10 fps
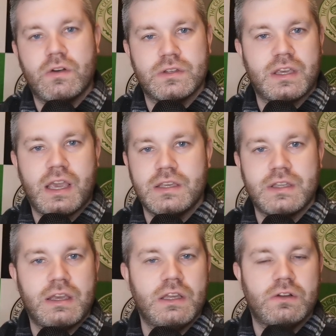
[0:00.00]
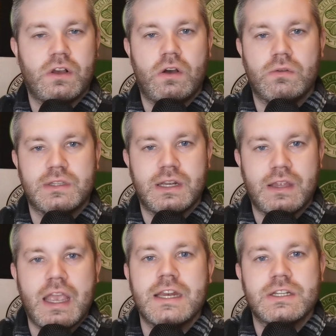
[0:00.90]
or is the case that he'll go to the
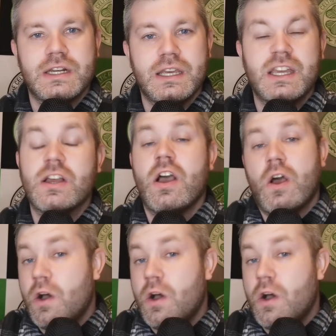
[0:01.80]
Danish league?